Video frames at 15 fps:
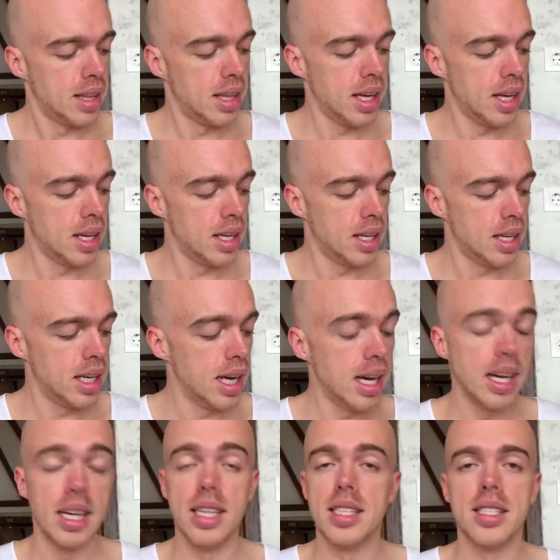then
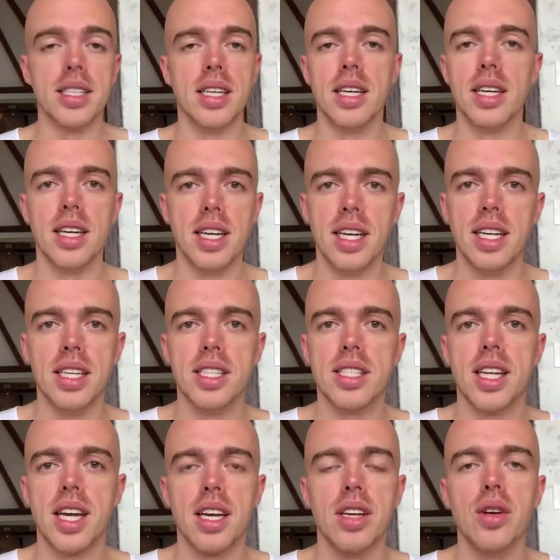yeah, it's
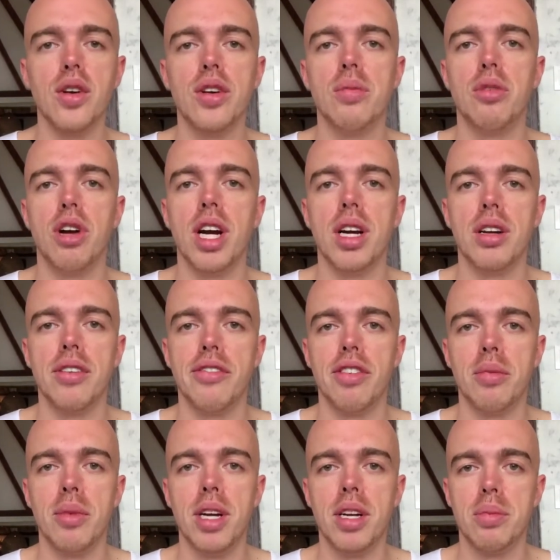like a no-brainer
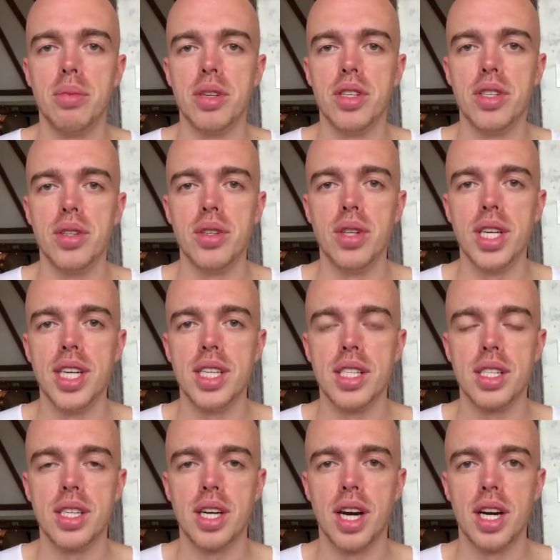for me to pursue
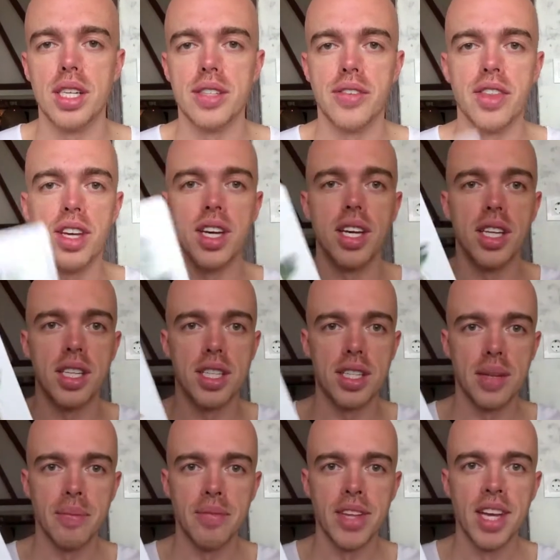these kinds of things.
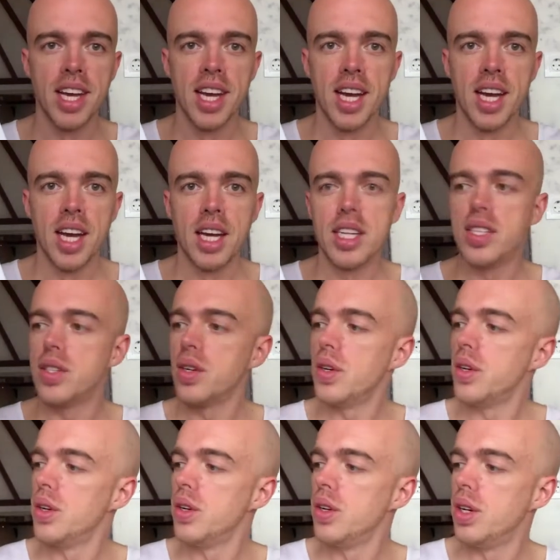
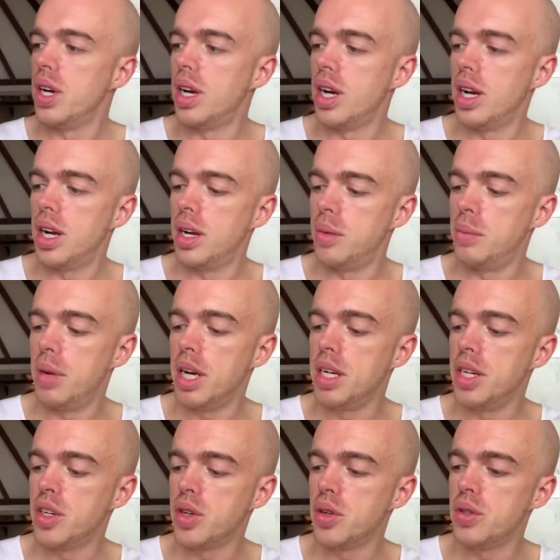So my
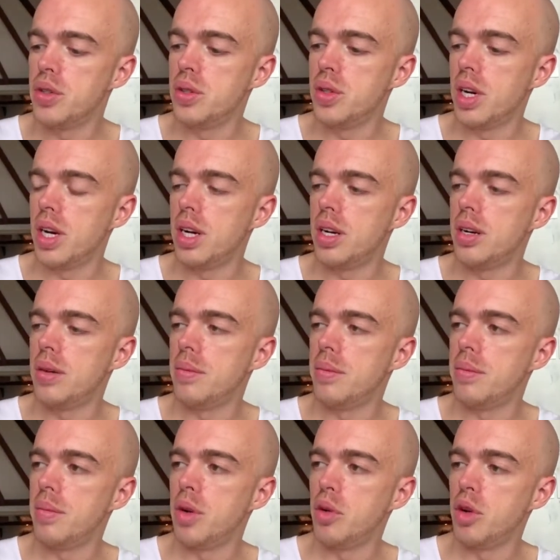initial
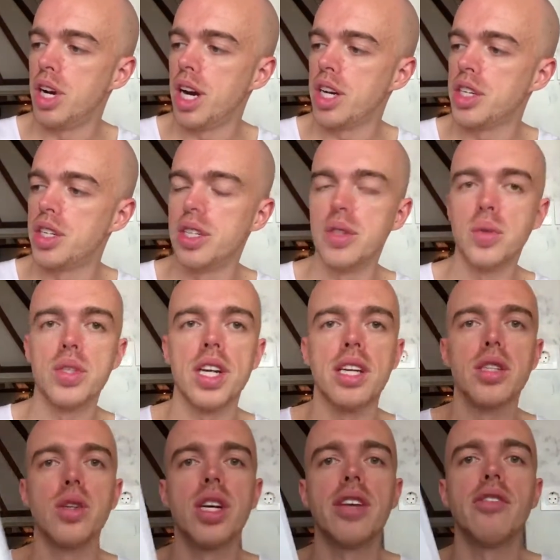reactions was, I
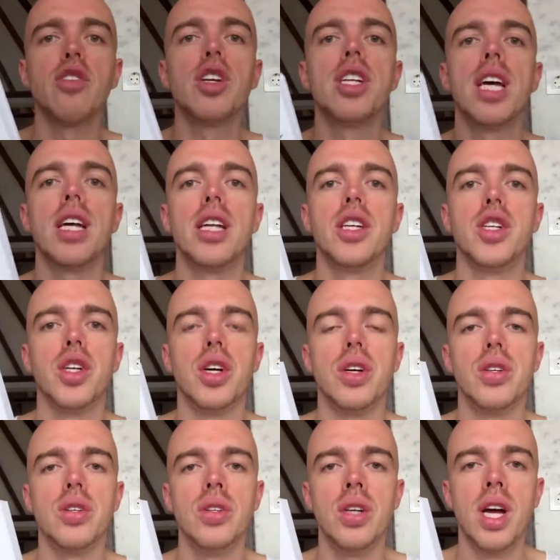was looking for a daily
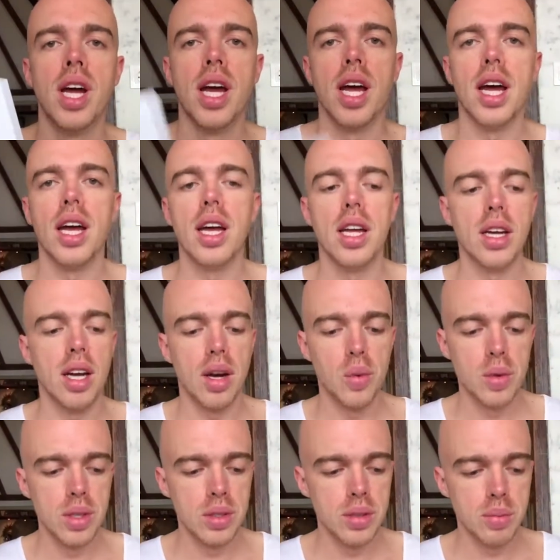journal, and I
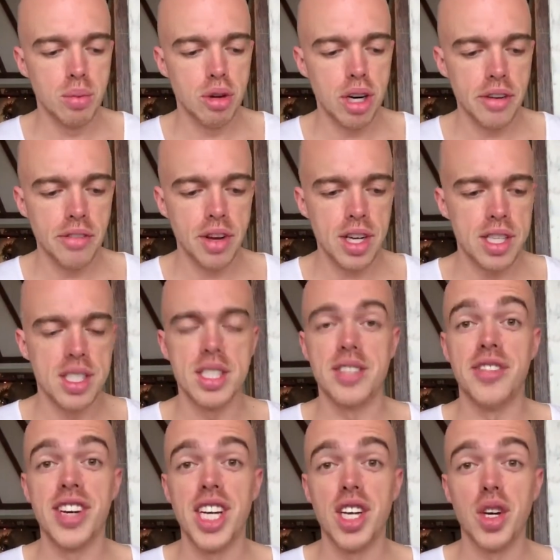will preface this
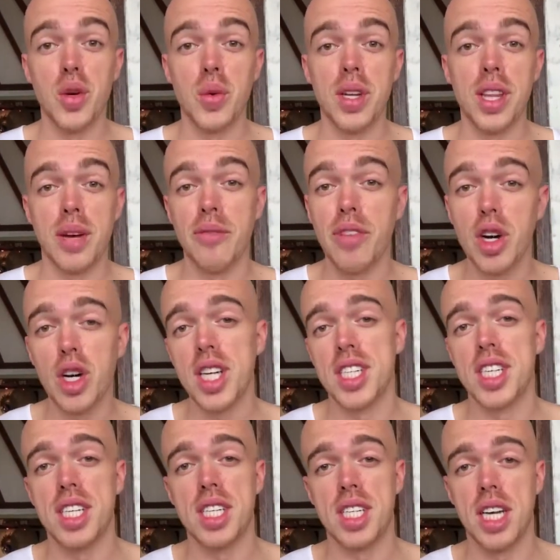video with, I'm very
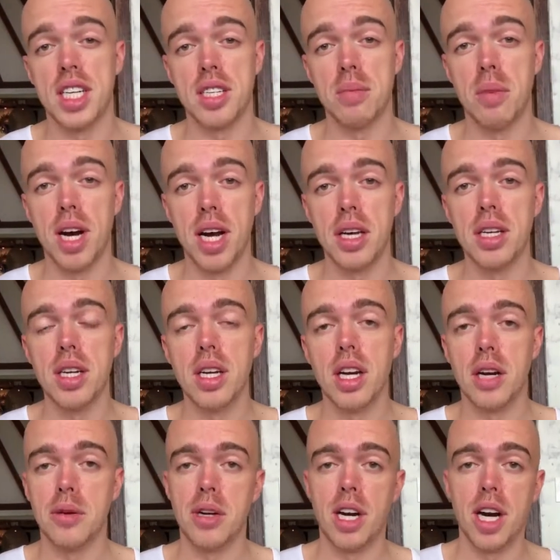success-minded.
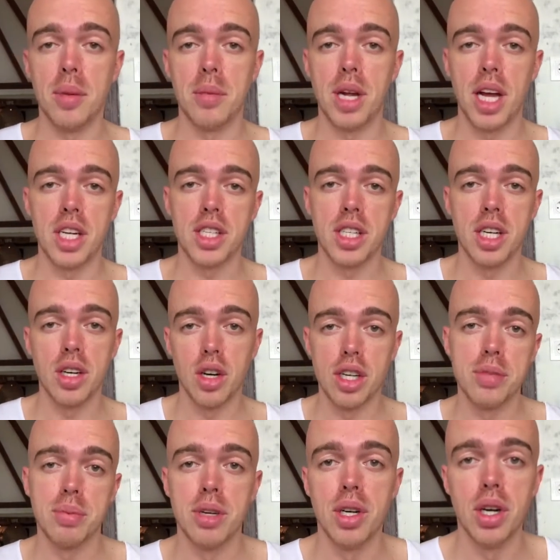I'm actually an
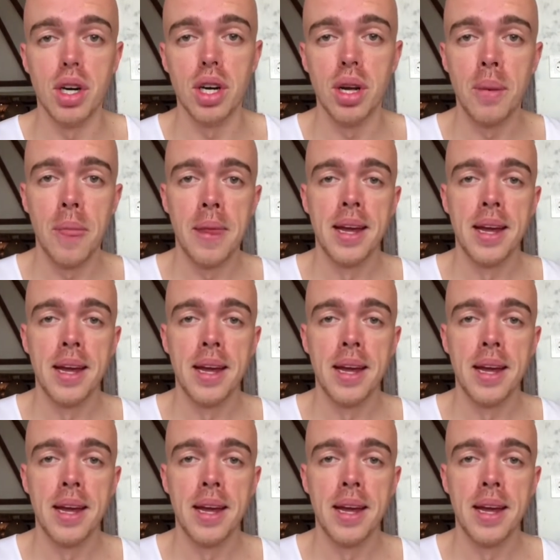entrepreneur.